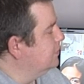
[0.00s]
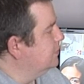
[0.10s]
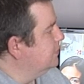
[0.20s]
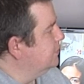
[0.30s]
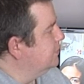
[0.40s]

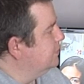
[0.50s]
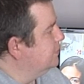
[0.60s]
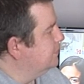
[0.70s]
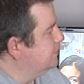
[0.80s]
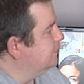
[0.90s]

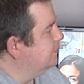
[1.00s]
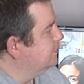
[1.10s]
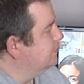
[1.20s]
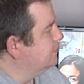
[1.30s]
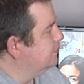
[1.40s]

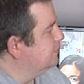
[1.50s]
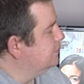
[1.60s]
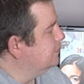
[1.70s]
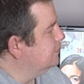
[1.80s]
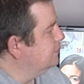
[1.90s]

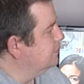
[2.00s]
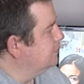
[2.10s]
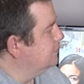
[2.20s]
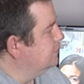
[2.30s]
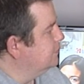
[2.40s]

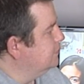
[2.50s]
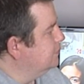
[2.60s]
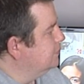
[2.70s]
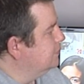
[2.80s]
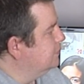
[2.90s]

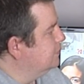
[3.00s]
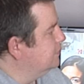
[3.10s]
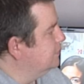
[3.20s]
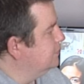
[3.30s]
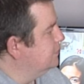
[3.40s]

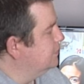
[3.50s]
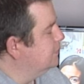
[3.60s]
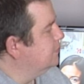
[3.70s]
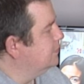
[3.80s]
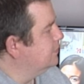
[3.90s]

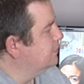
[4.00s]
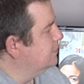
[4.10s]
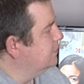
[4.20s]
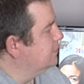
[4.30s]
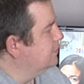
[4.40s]

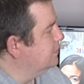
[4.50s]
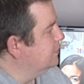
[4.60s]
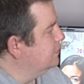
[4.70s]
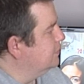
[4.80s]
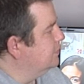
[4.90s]

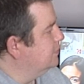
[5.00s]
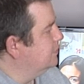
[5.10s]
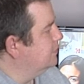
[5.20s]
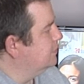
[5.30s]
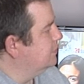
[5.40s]

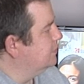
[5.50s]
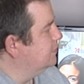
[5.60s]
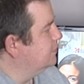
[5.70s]
[no speech]